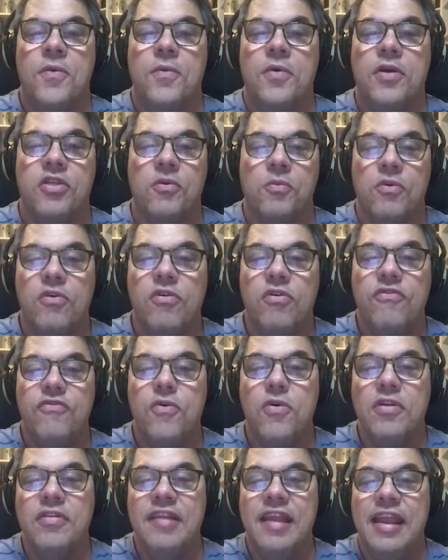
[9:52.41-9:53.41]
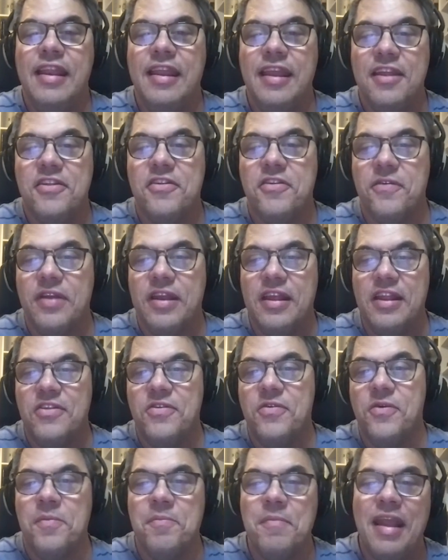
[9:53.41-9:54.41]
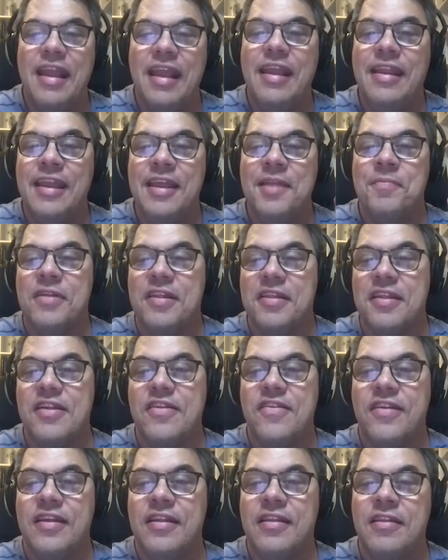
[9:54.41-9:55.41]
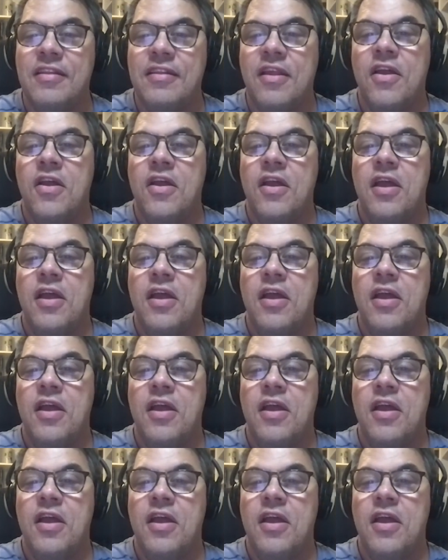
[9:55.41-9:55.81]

with Rule 14 histories to remain in position